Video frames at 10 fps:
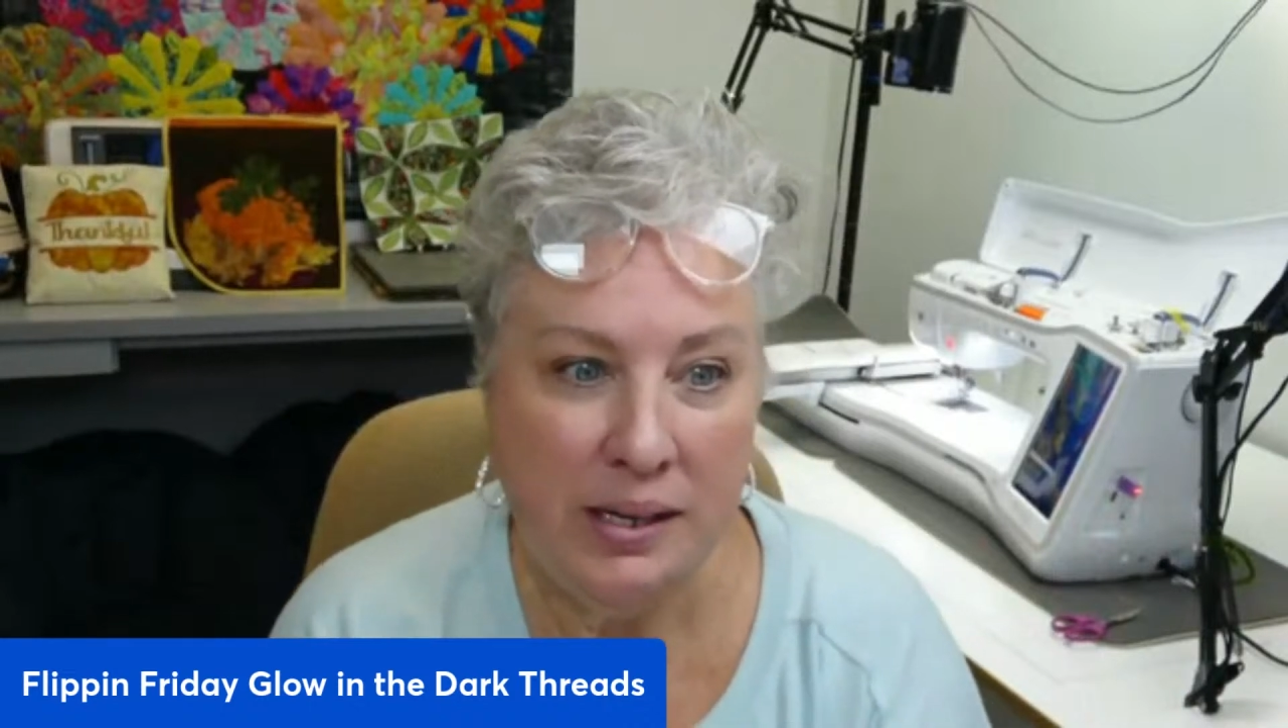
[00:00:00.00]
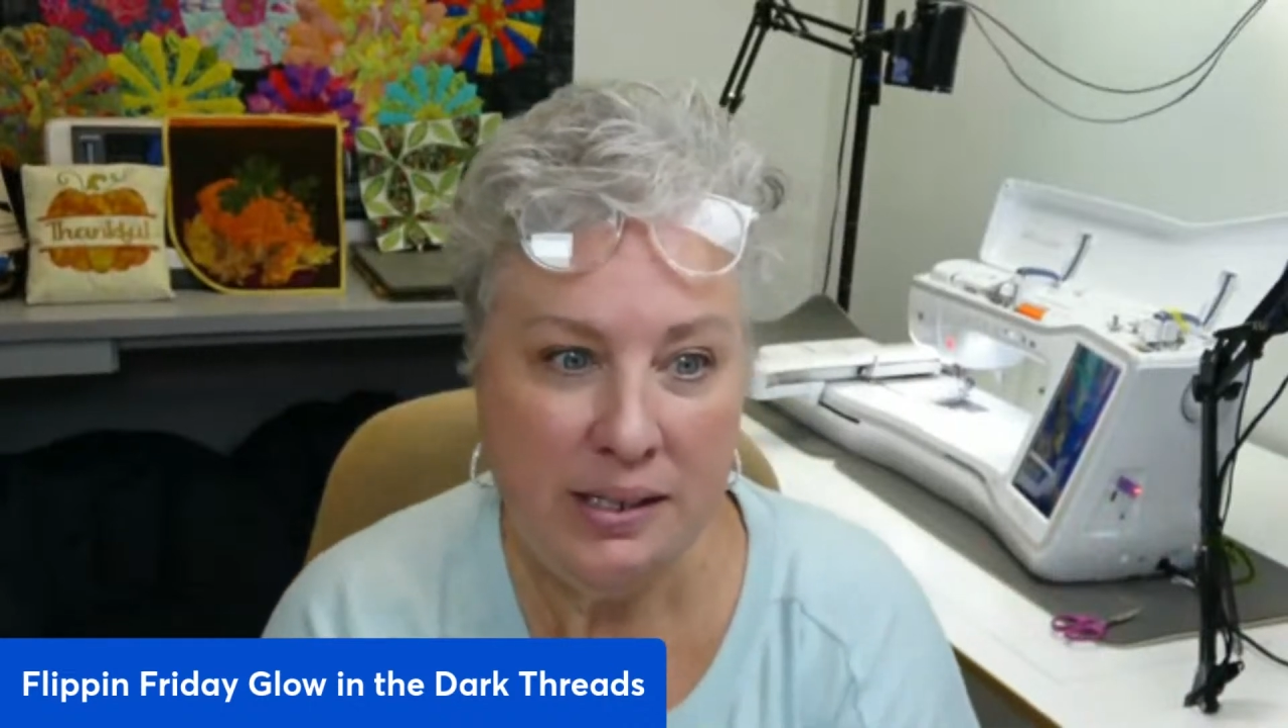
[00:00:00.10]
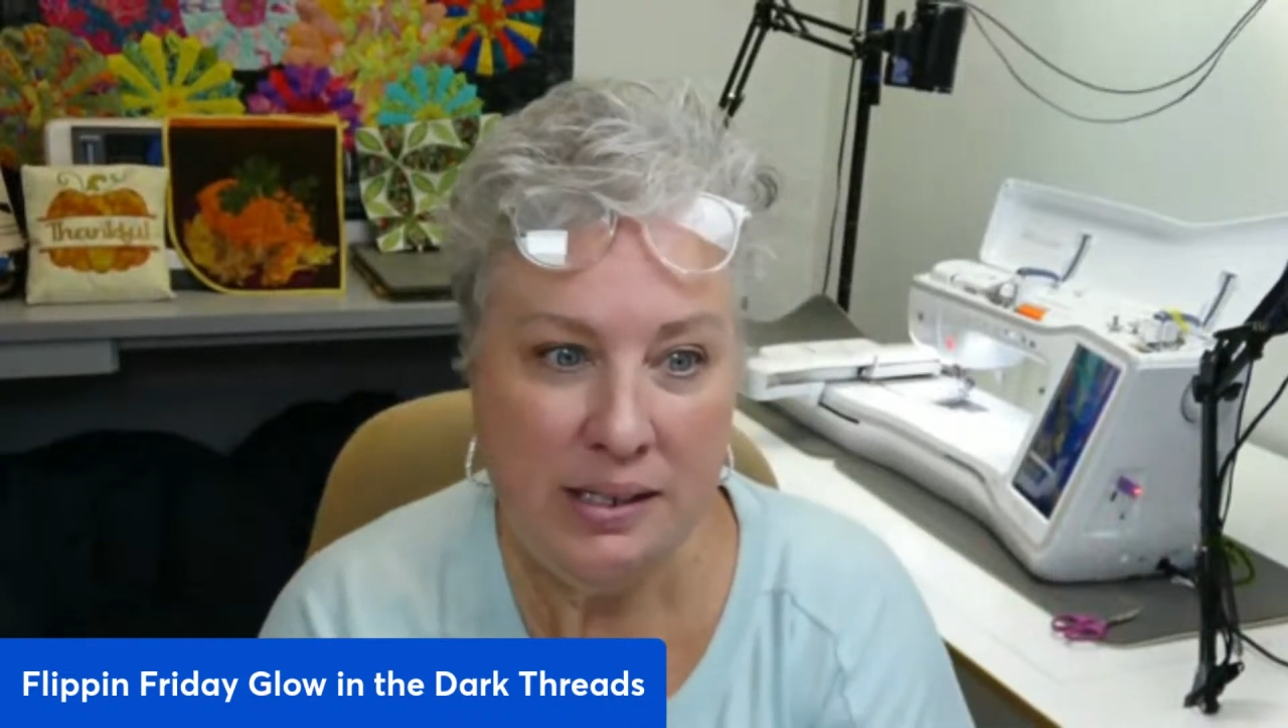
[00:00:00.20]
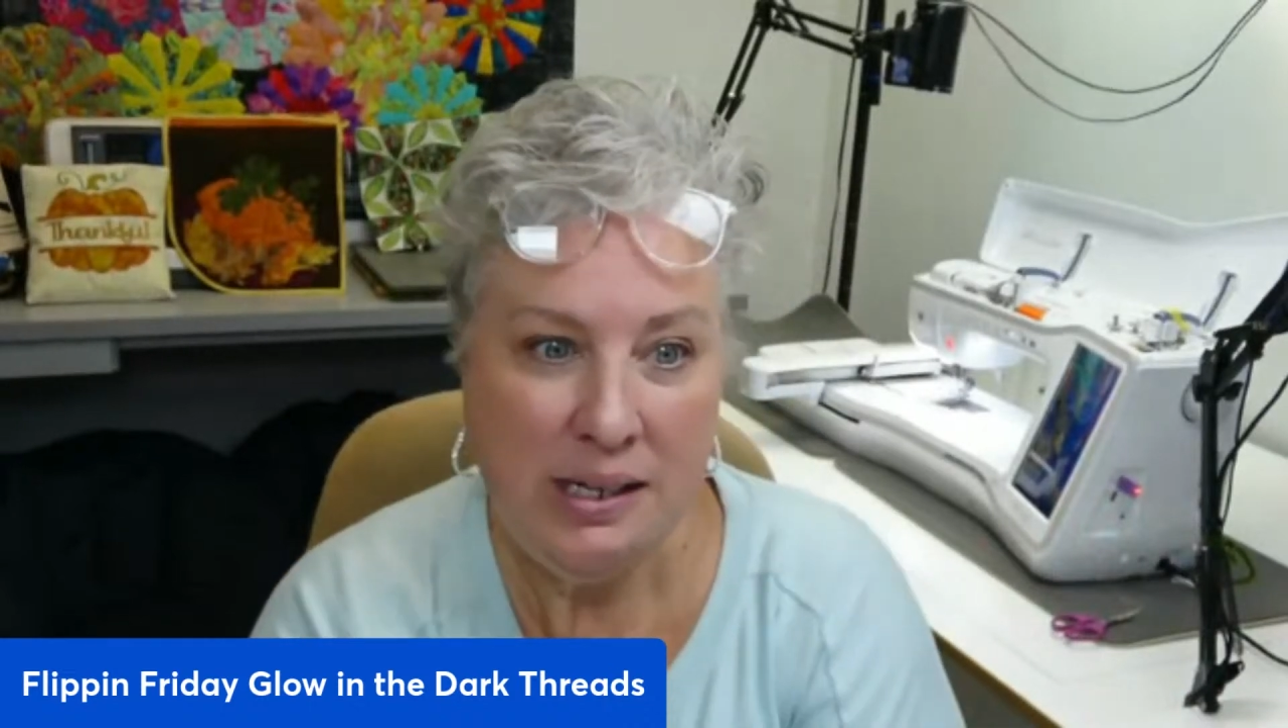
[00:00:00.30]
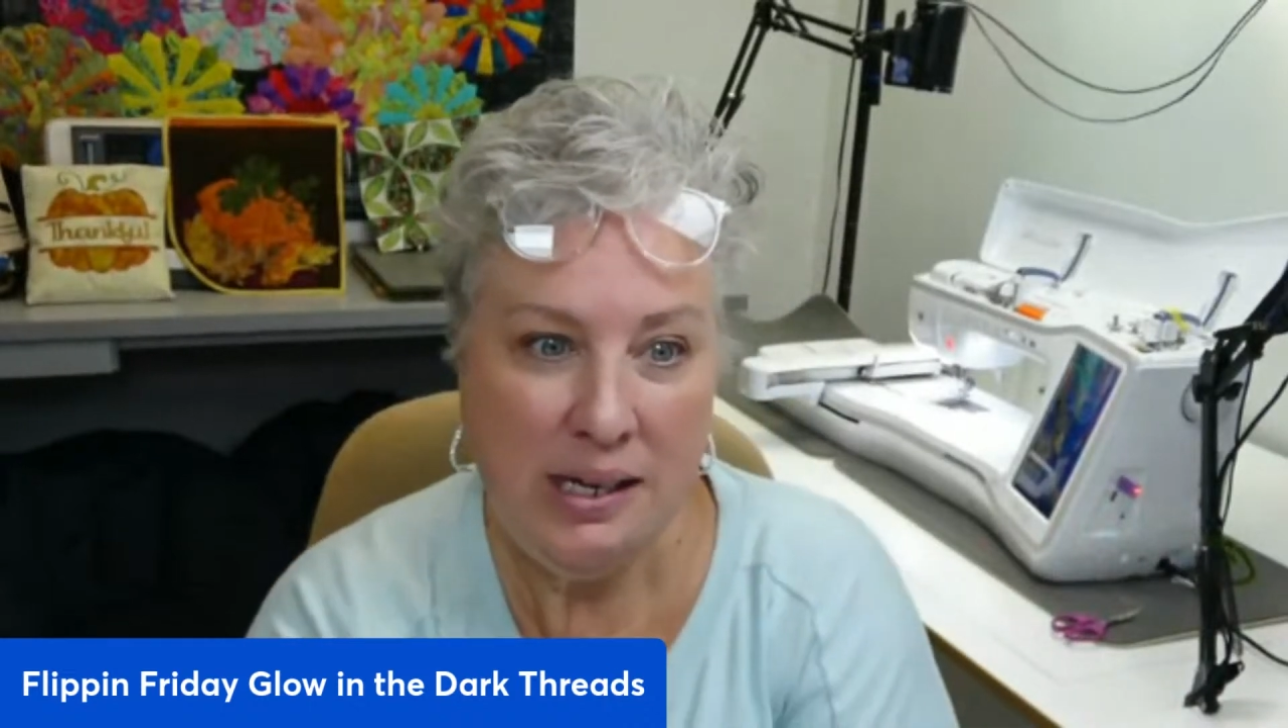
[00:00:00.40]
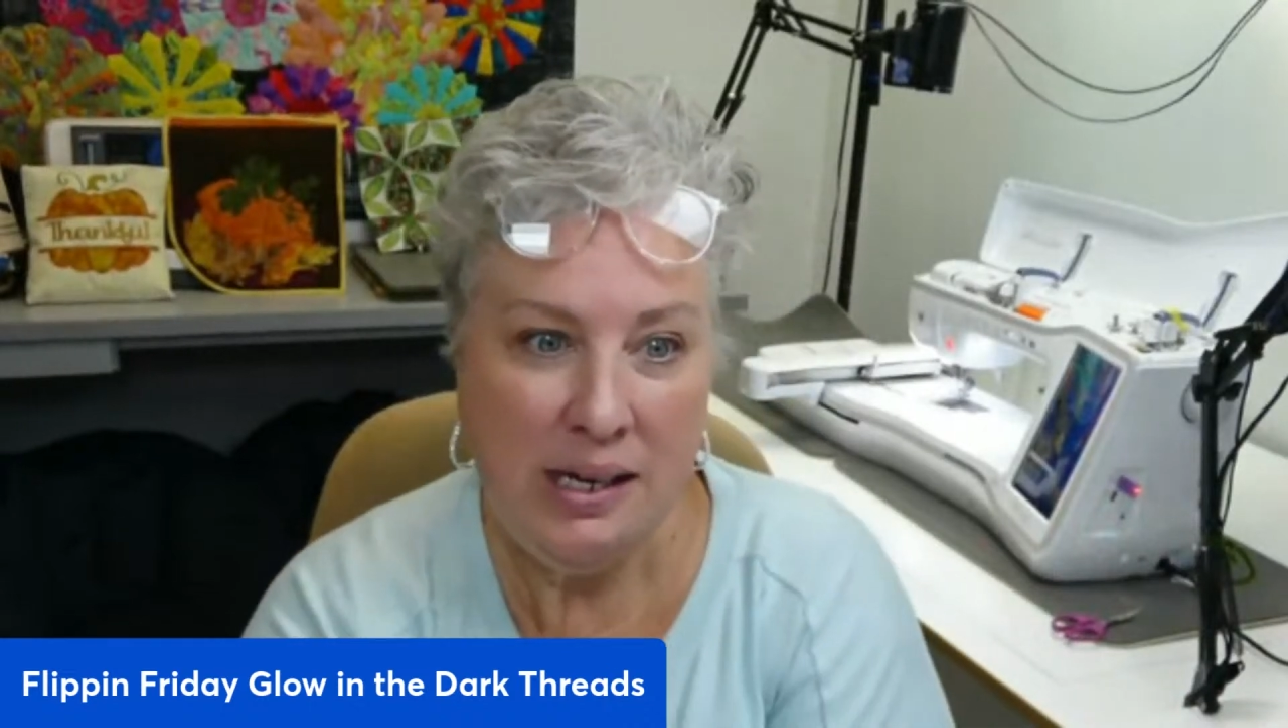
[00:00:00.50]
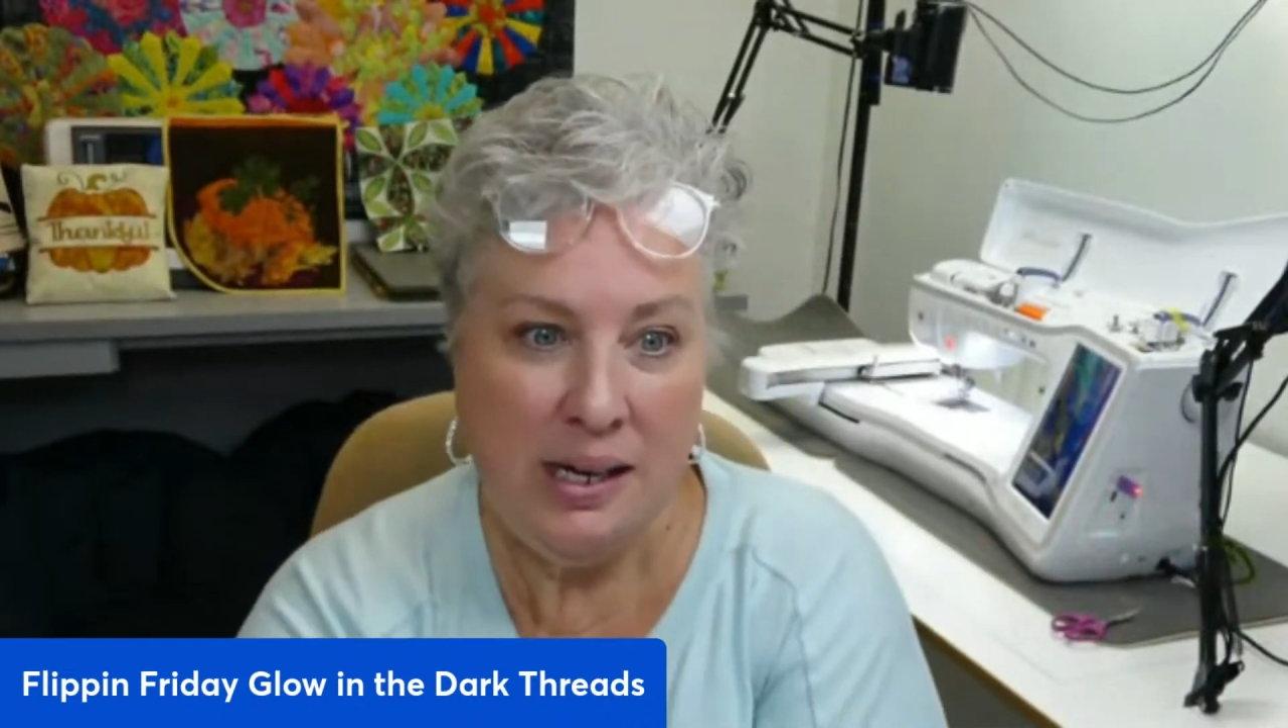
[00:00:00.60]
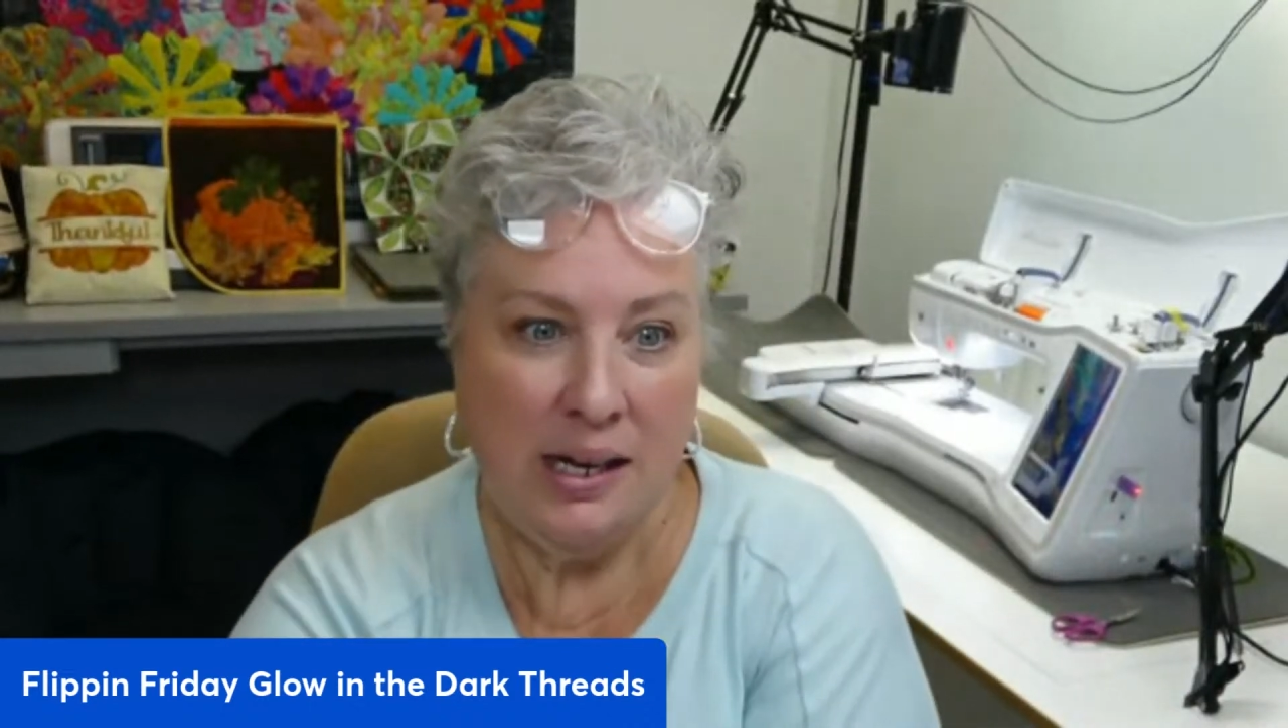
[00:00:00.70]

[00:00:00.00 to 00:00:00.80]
see.